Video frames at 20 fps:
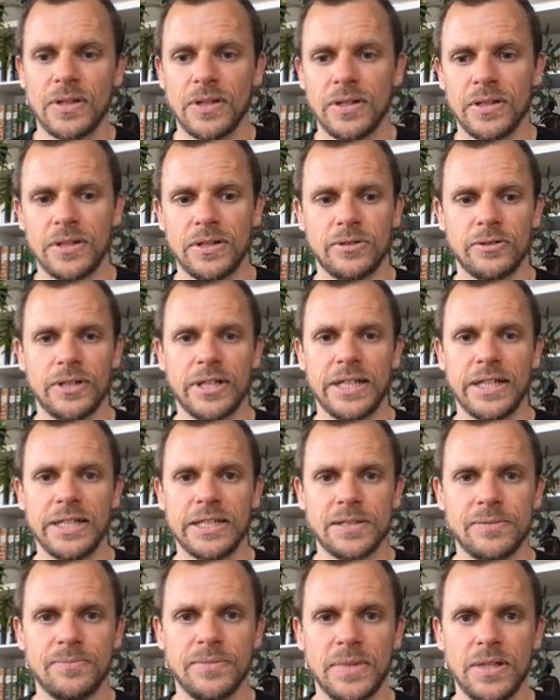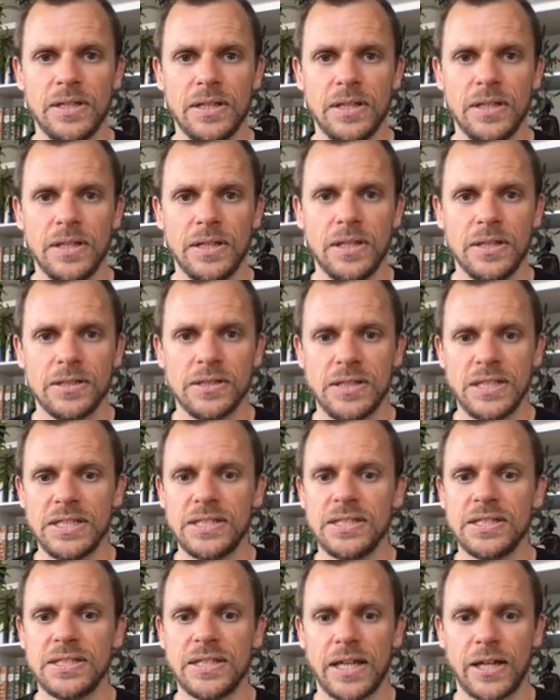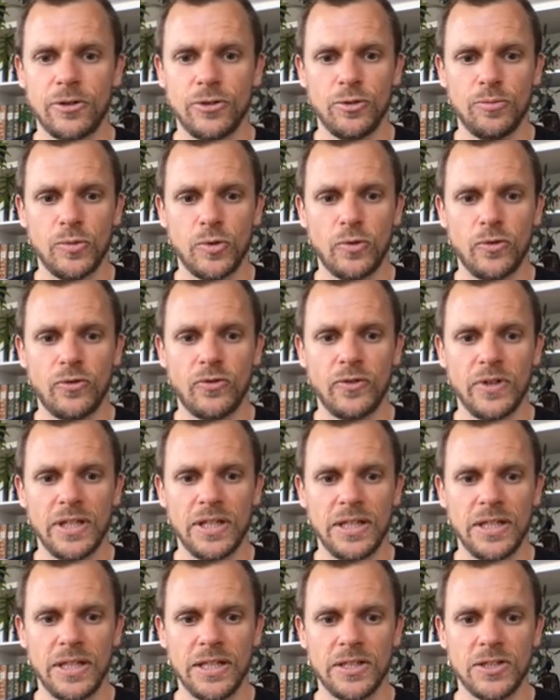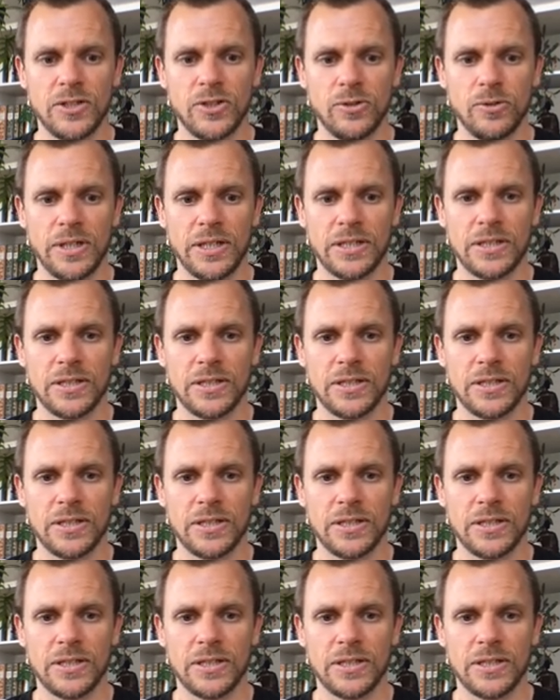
All right. So this is how you move into it.